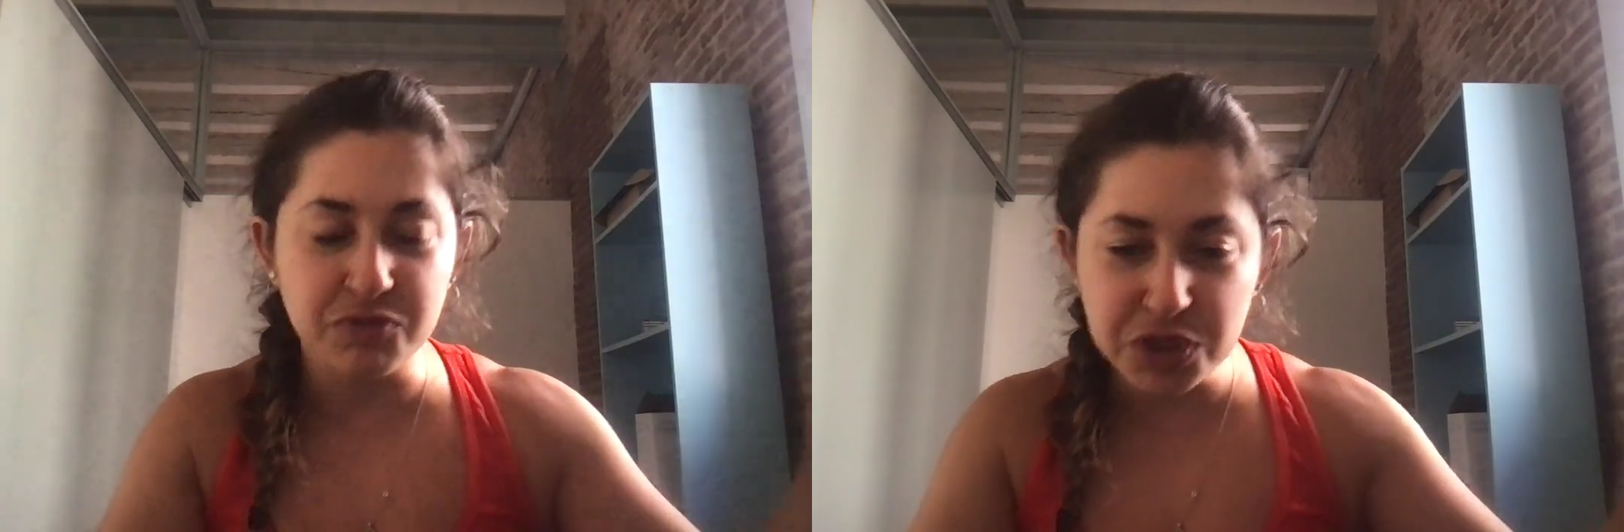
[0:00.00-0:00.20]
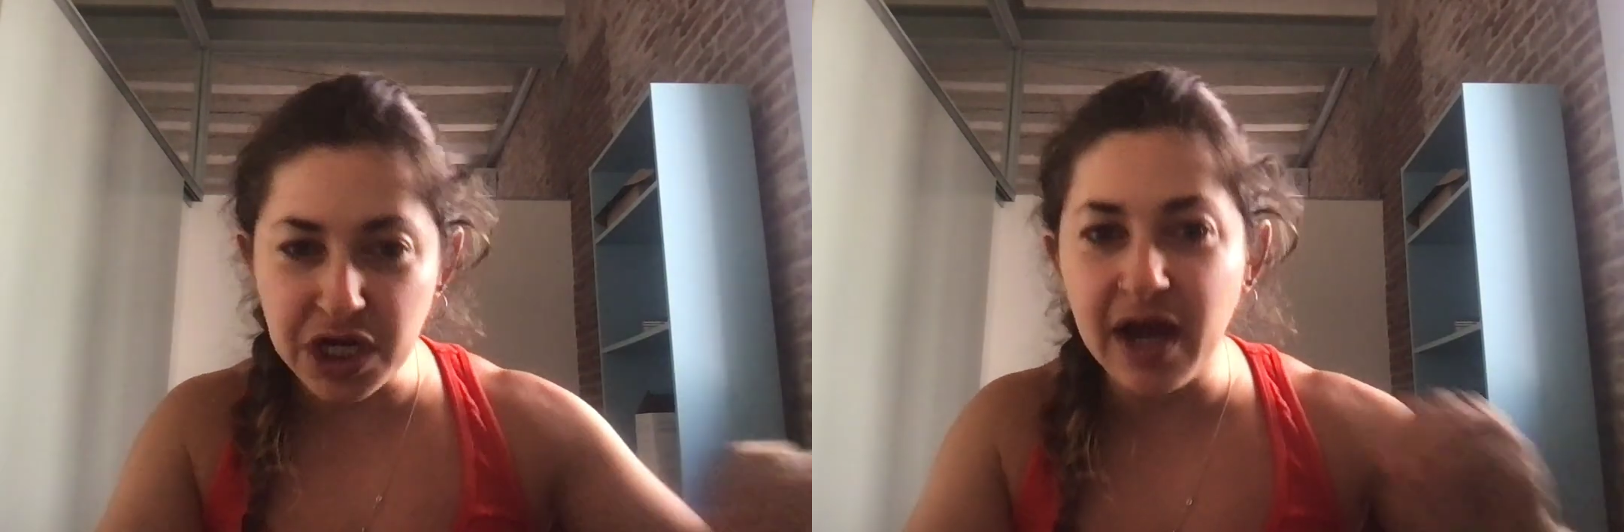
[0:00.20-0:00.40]

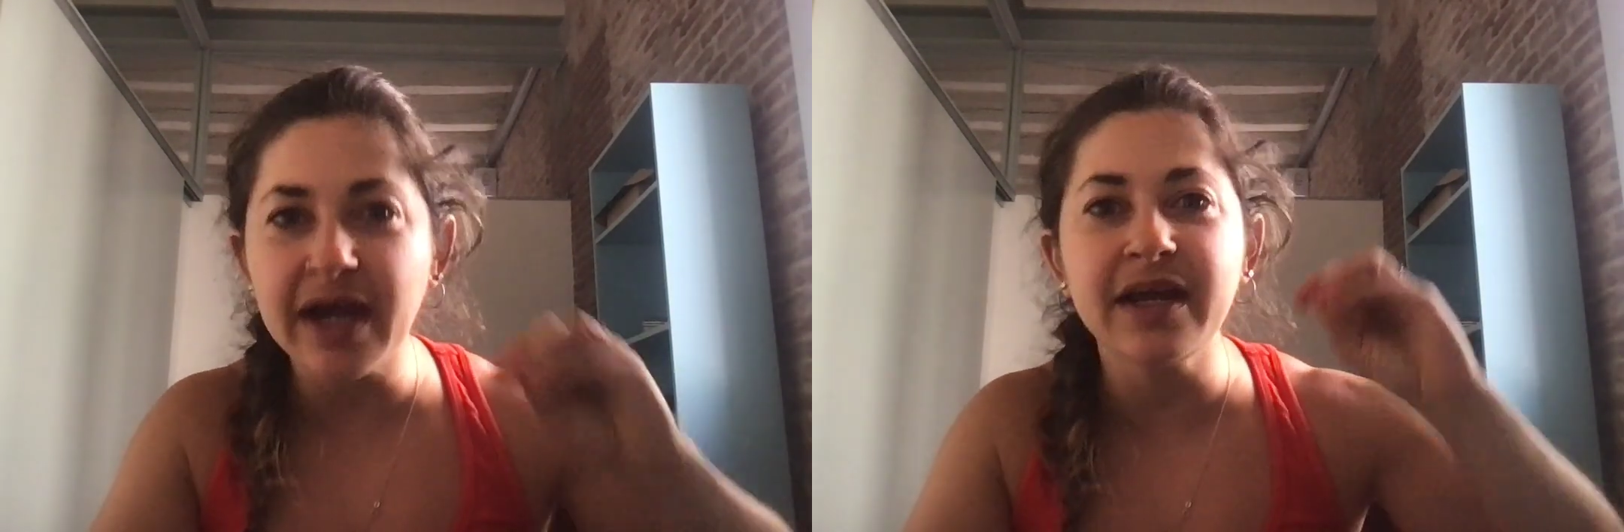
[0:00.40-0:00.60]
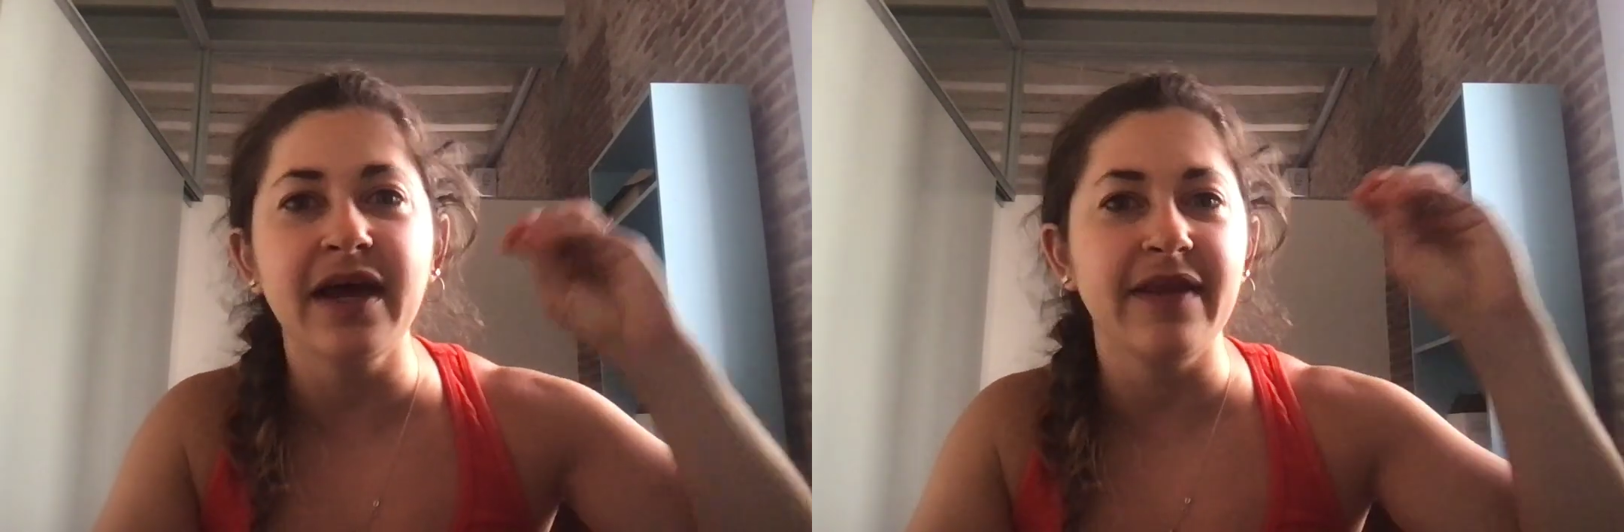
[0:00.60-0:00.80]

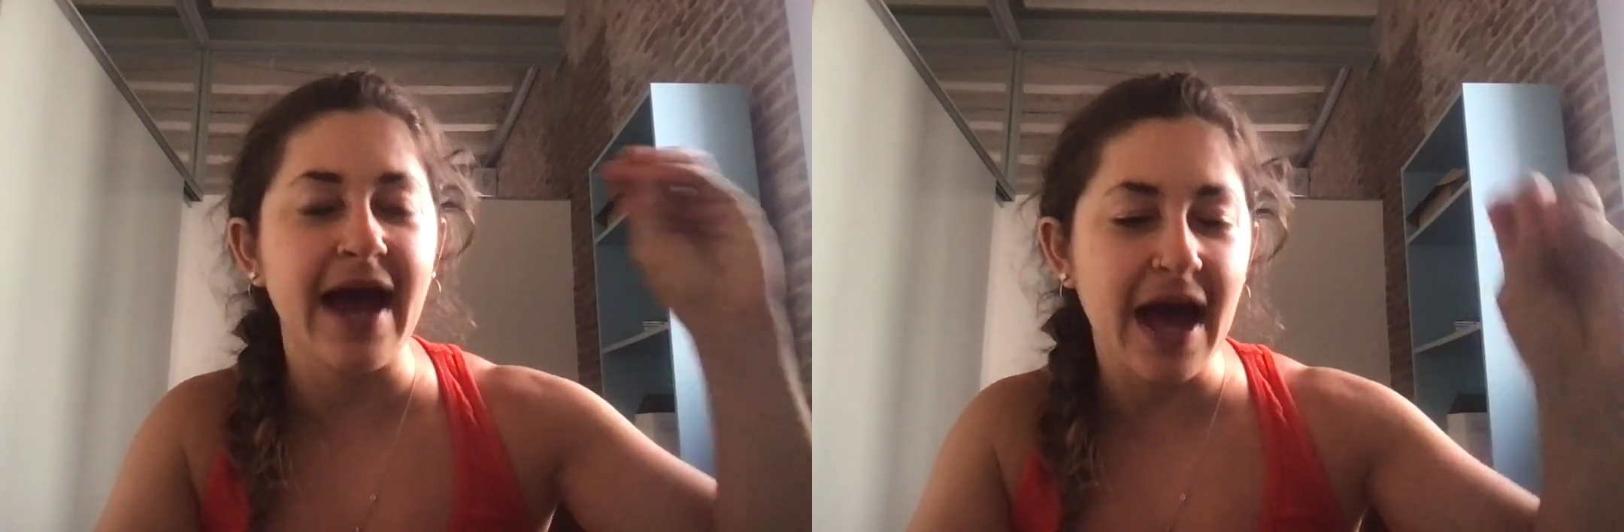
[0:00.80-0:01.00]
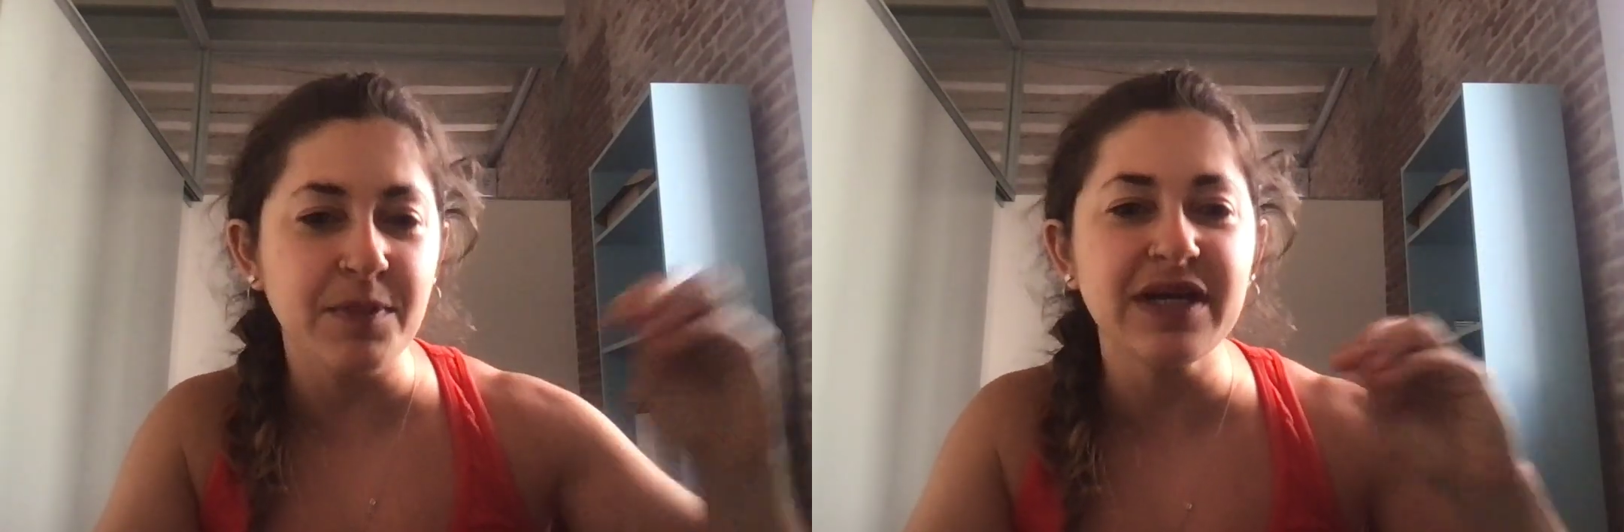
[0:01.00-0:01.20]
shine and the
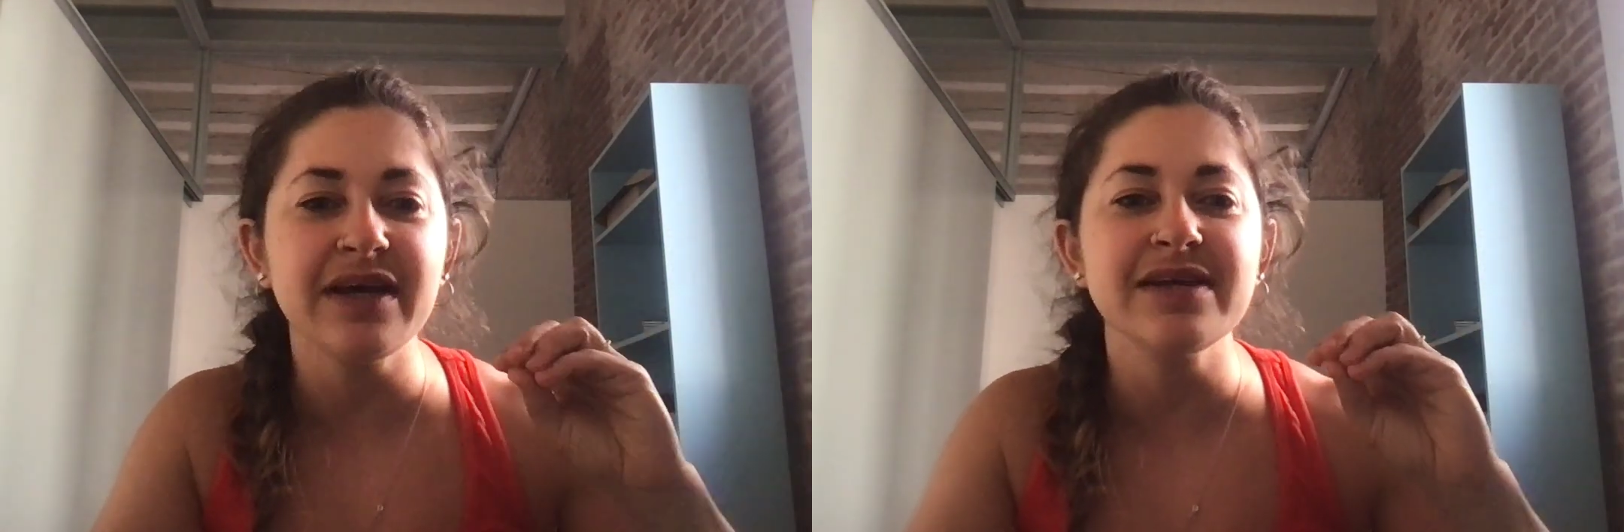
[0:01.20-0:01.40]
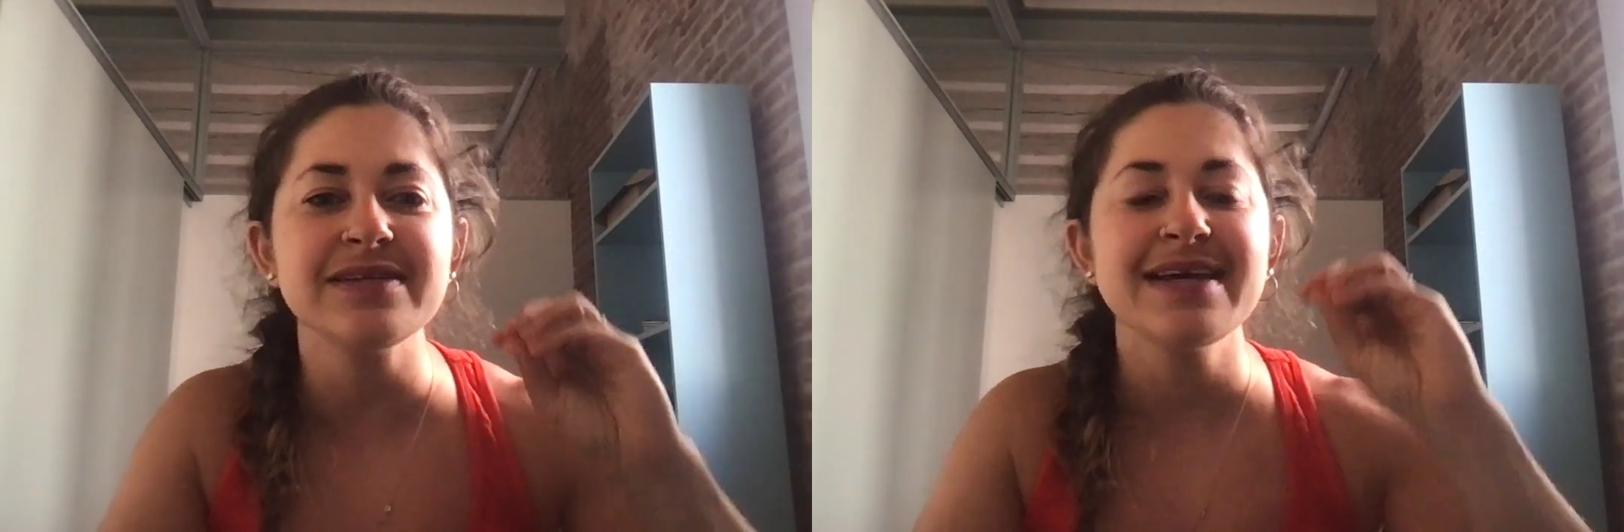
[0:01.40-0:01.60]
happy
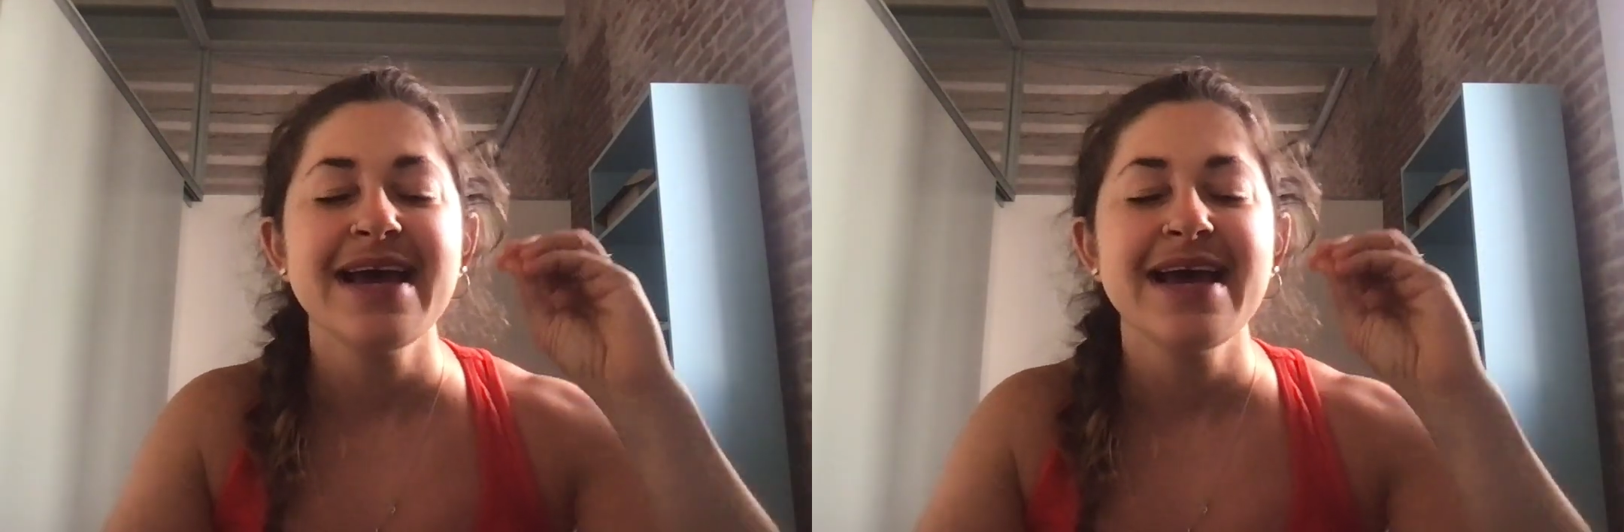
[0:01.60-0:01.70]
dance.